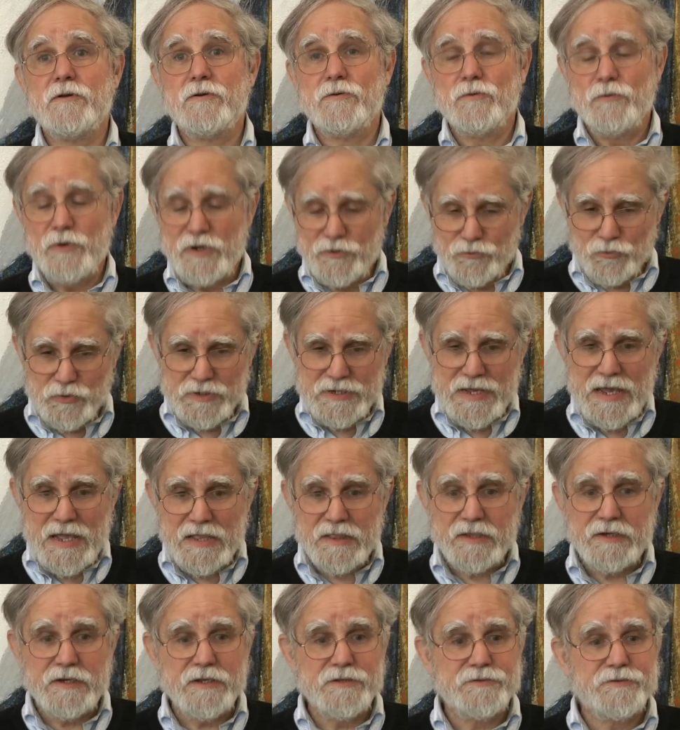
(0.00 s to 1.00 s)
what
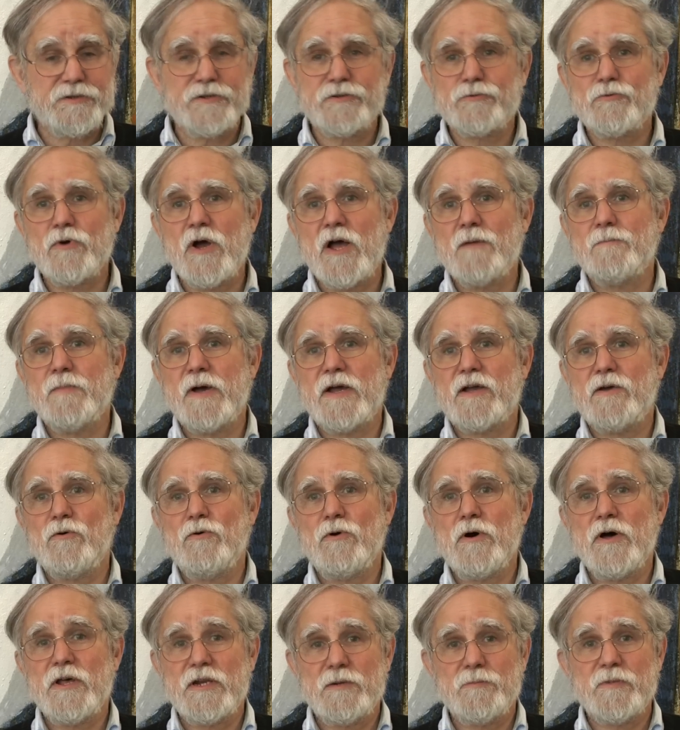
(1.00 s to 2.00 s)
reality is described by
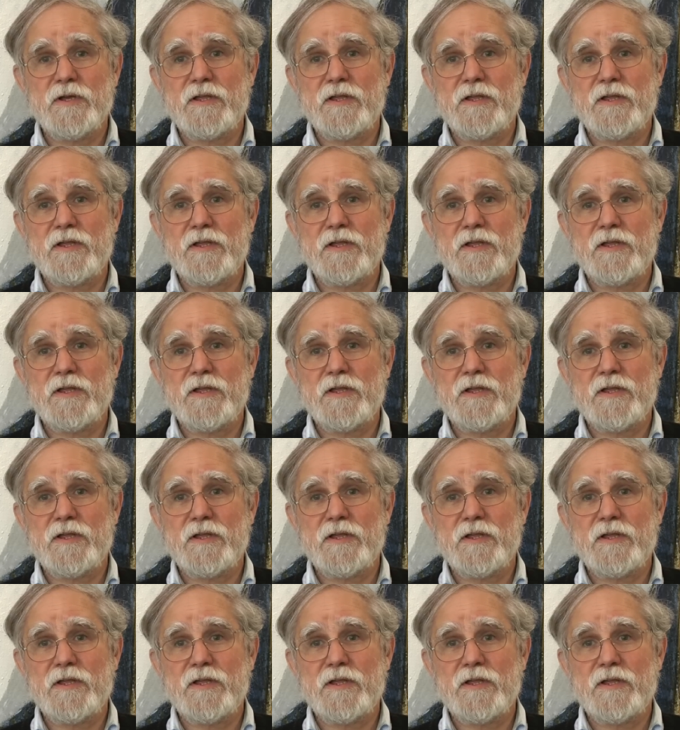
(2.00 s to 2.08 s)
quantum